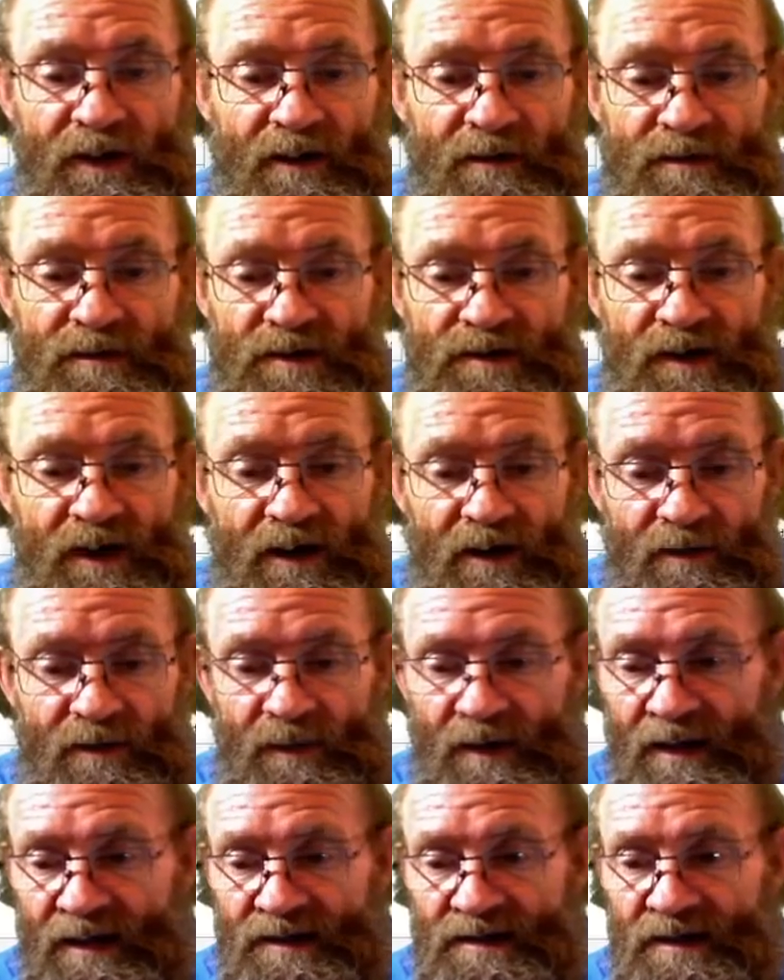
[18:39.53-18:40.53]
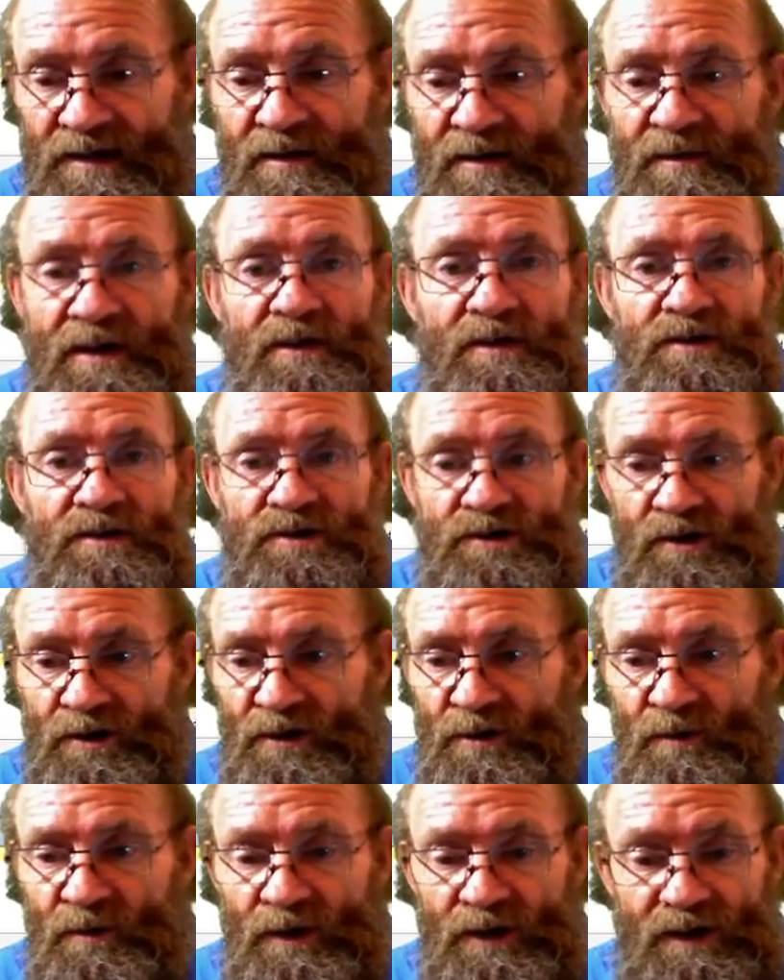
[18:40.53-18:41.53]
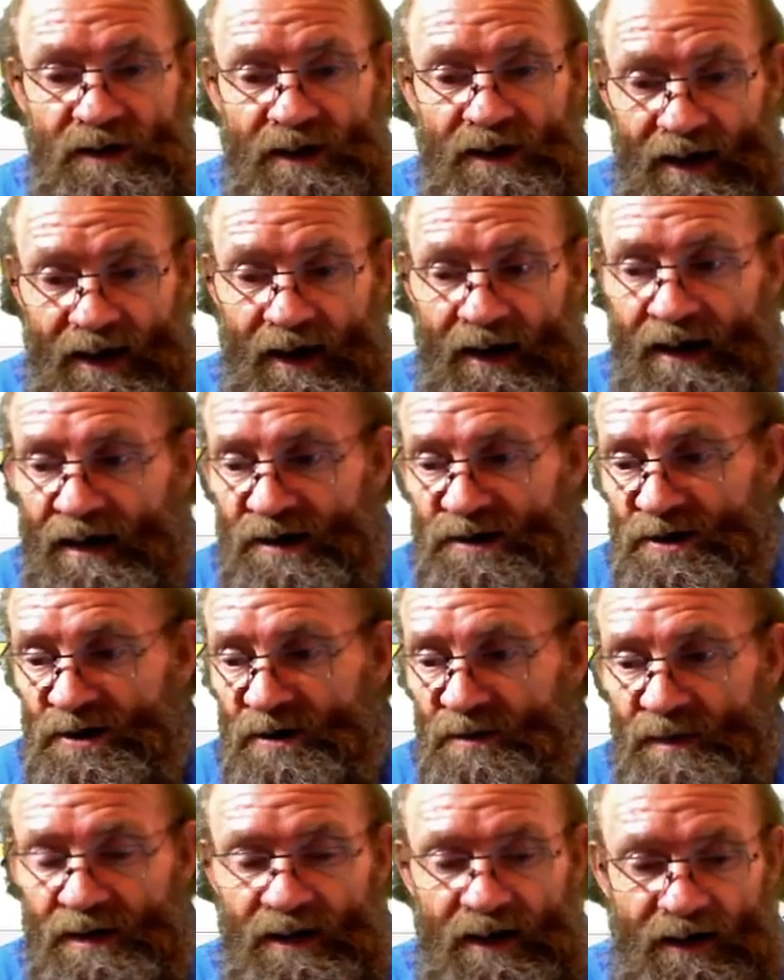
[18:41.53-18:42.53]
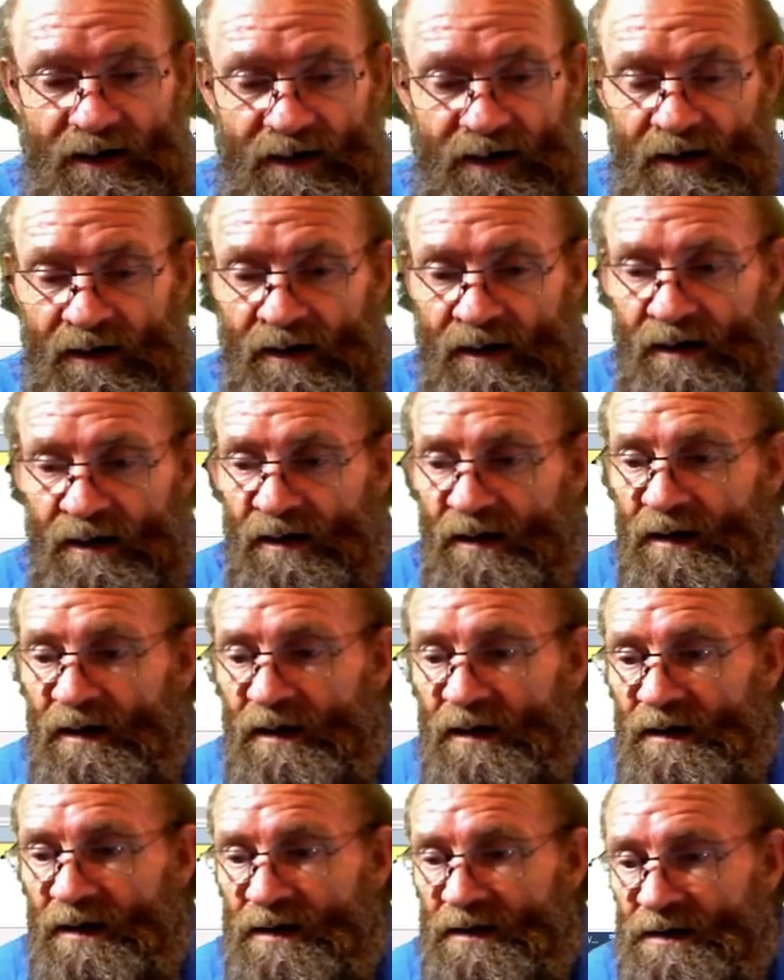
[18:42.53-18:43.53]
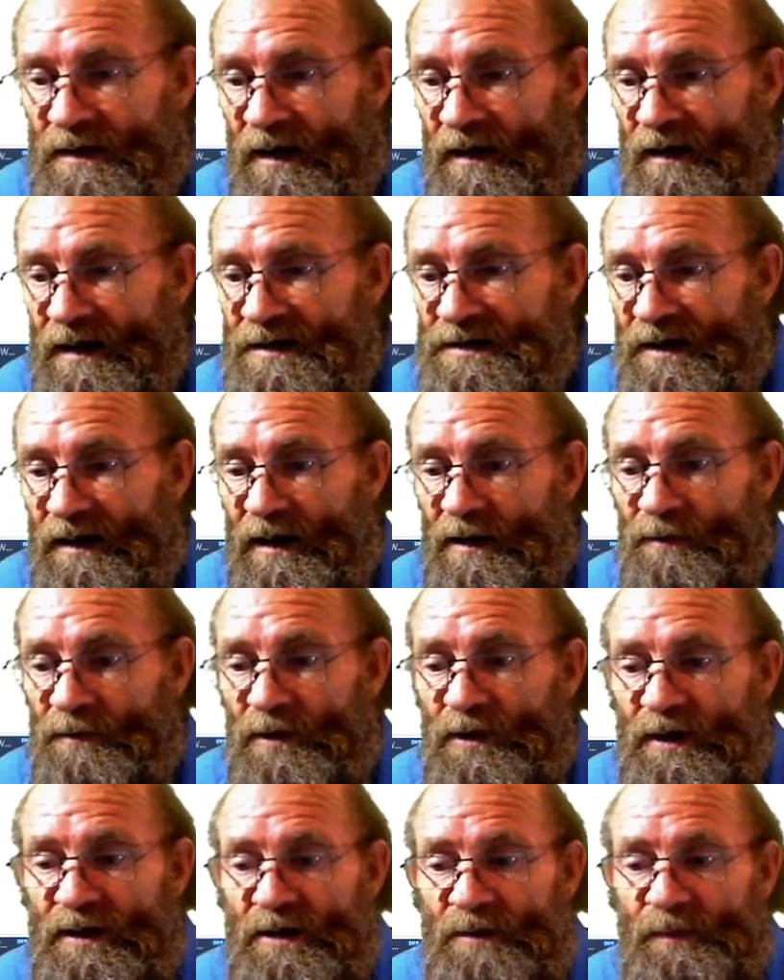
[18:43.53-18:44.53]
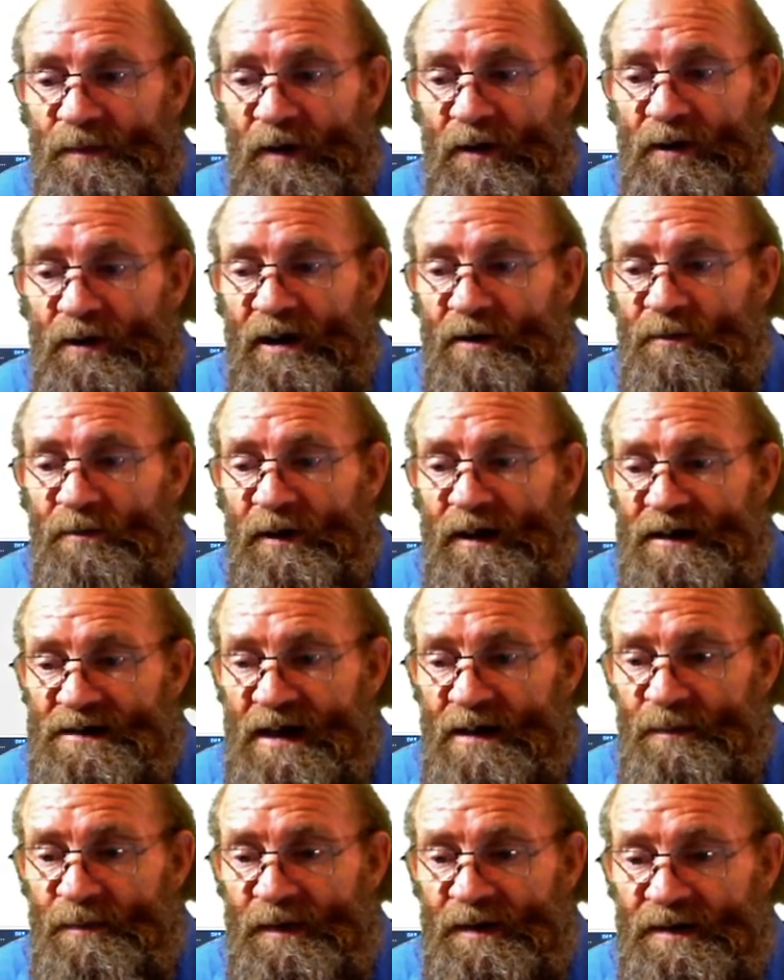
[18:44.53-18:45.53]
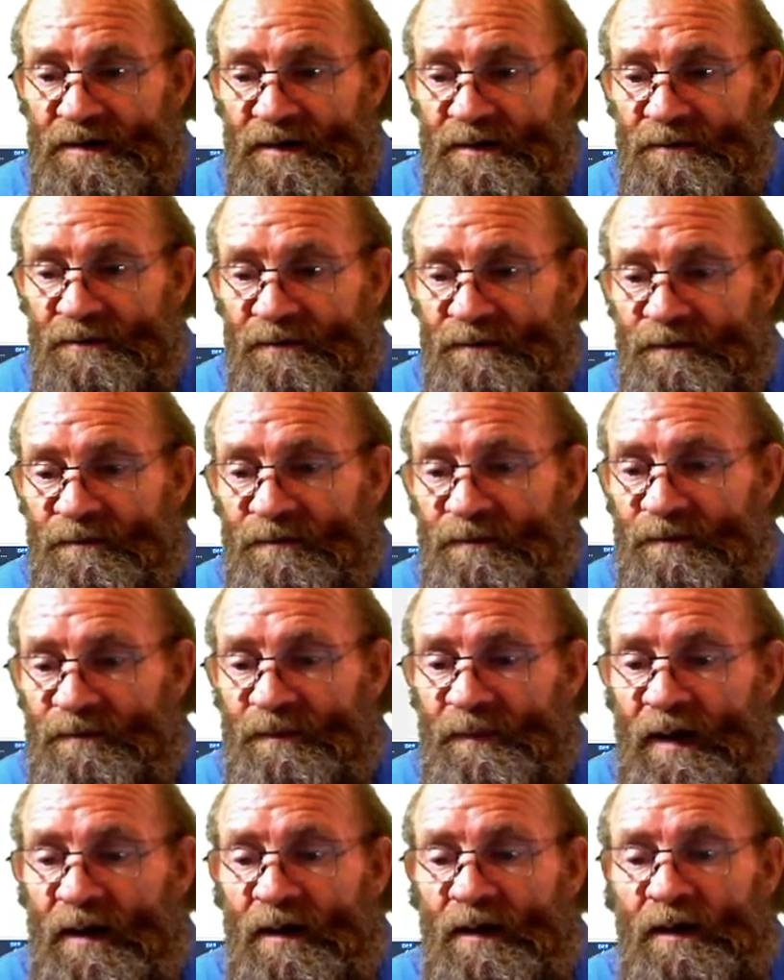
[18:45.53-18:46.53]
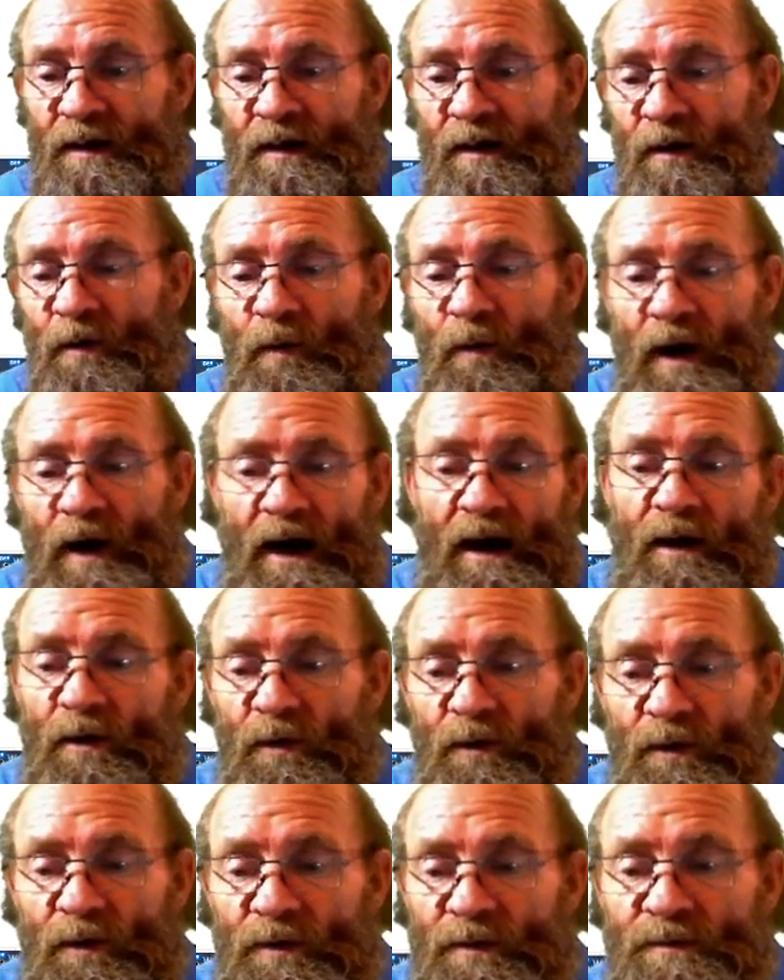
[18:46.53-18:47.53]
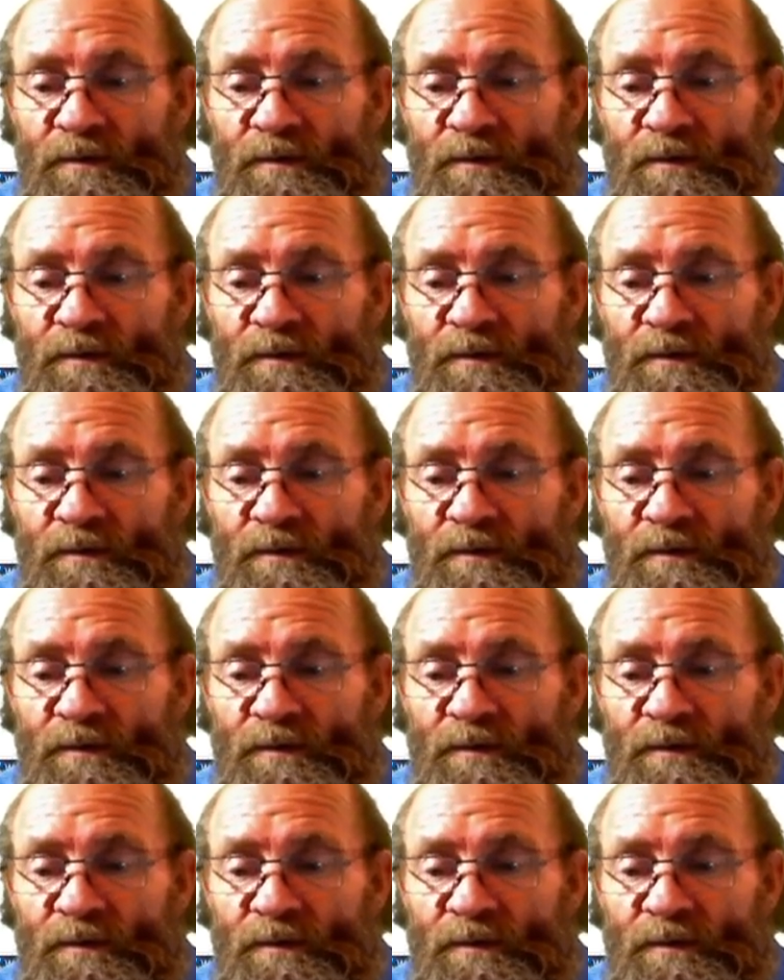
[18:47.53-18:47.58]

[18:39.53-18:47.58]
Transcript: I'm just going a bit extreme here to show you what can actually be done. Now let's go and have a look at the program, what has happened. Wow,